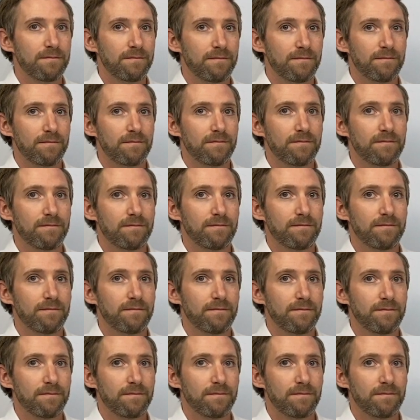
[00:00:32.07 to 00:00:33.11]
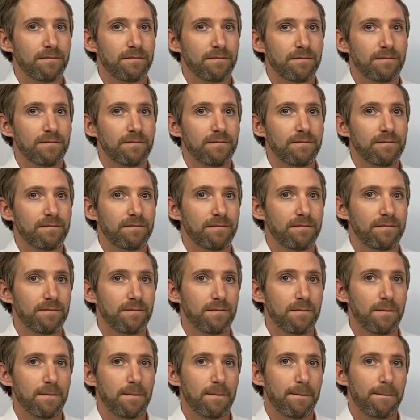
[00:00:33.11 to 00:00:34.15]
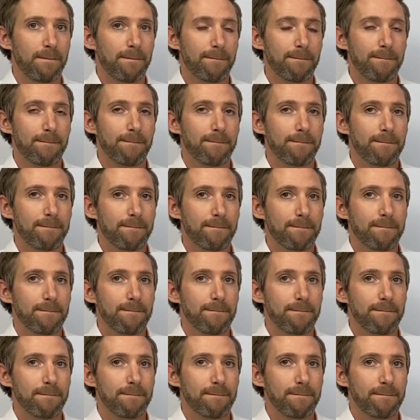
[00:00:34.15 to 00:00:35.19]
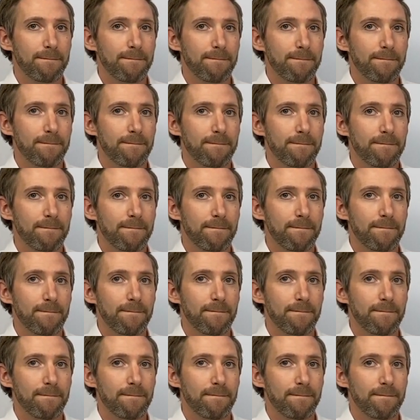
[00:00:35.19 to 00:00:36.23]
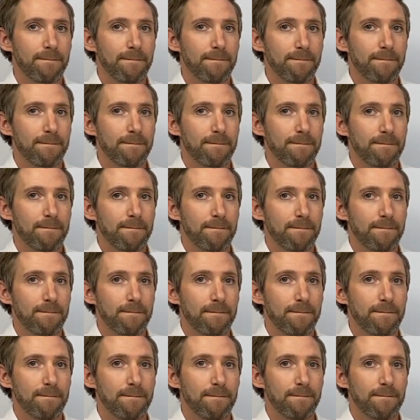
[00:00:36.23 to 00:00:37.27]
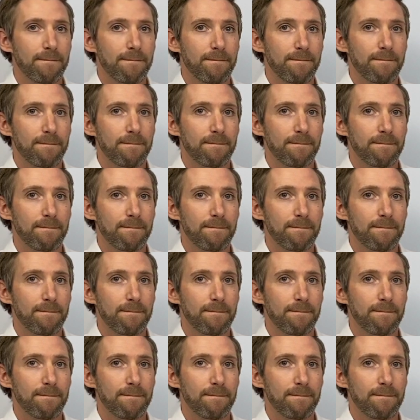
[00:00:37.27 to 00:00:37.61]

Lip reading: (not speaking)